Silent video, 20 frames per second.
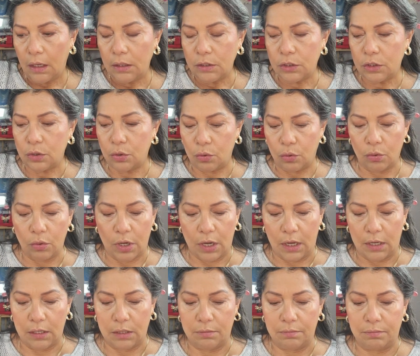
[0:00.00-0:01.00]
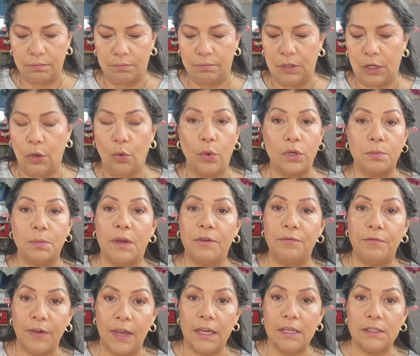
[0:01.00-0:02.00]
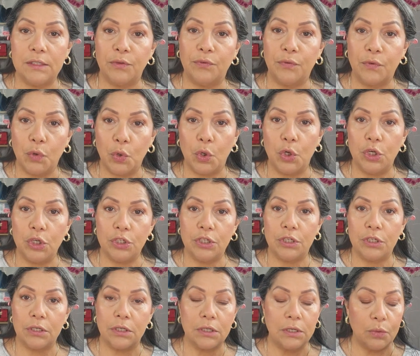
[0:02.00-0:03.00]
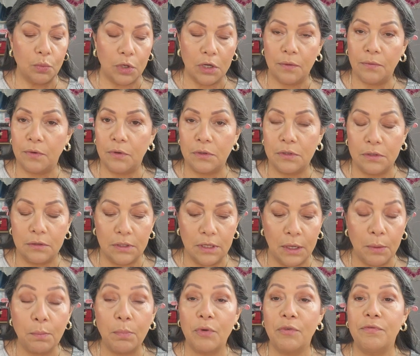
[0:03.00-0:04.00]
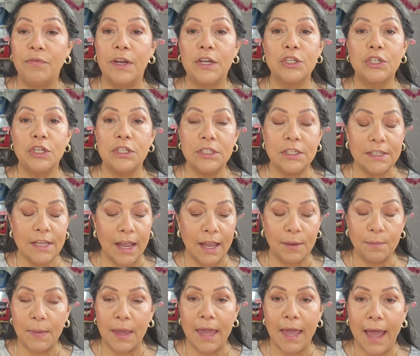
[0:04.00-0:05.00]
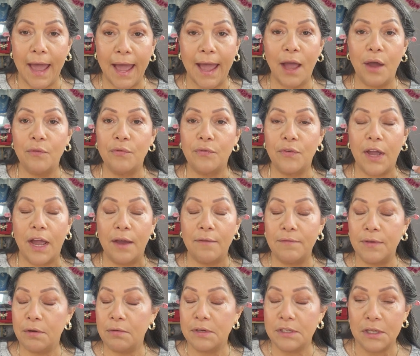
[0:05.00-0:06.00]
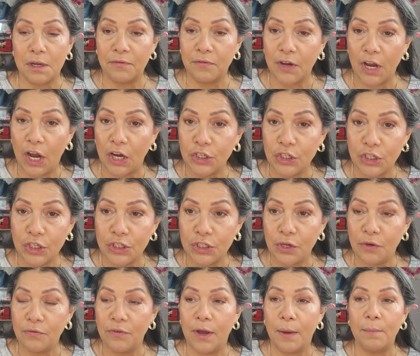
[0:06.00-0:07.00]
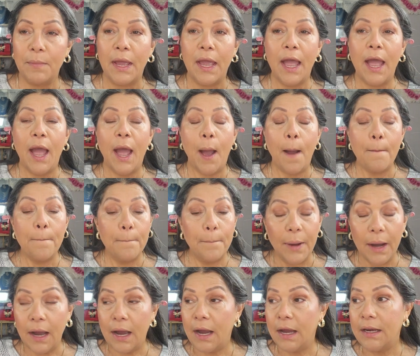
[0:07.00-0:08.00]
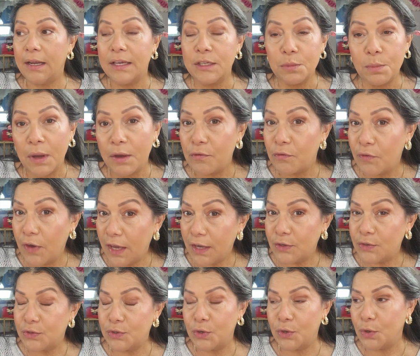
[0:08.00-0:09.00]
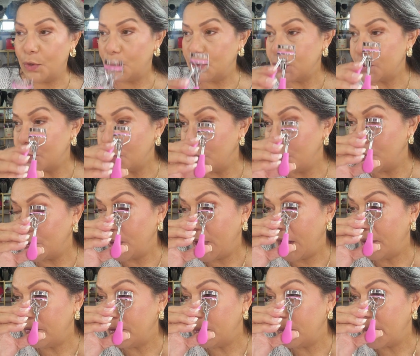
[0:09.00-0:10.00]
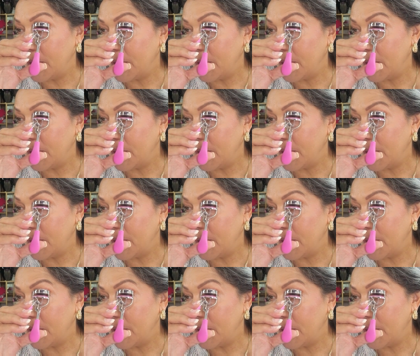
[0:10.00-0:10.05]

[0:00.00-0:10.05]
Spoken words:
So it's my face, of course. Whatever imperfections I may have, I'm very self-conscious of them, but it's my face, so having